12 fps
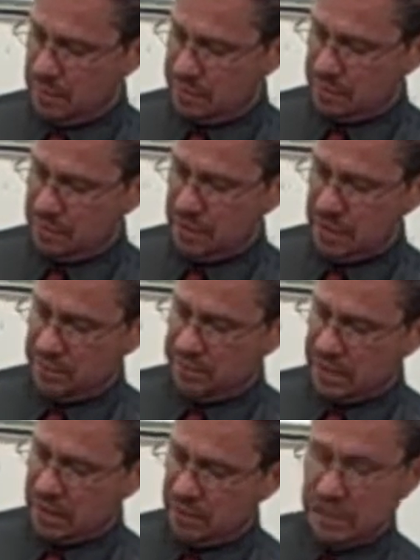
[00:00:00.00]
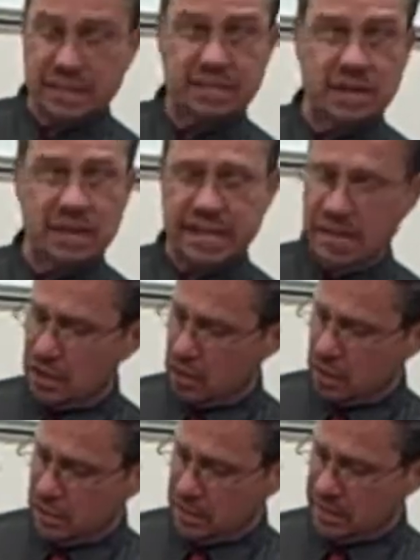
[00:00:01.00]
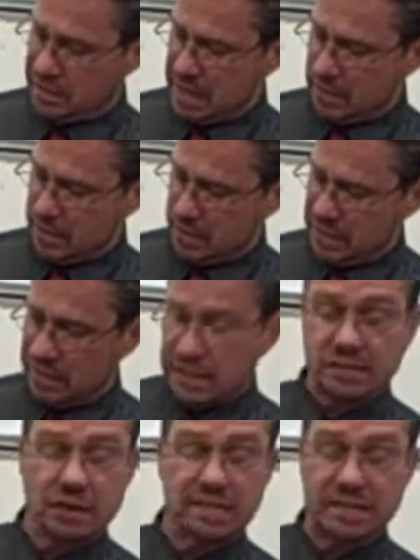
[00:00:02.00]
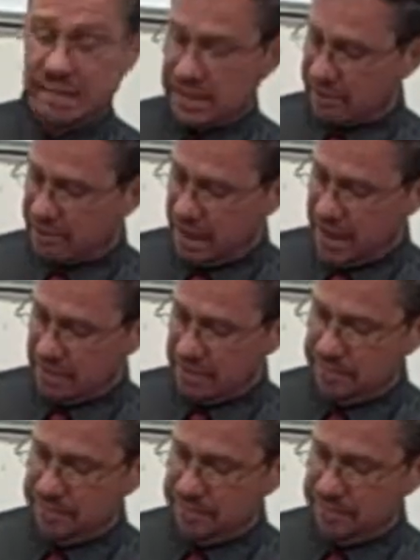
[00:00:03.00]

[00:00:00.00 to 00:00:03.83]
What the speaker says: So if we didn't start here and go all the way to the top, we wouldn't cross out that 5. If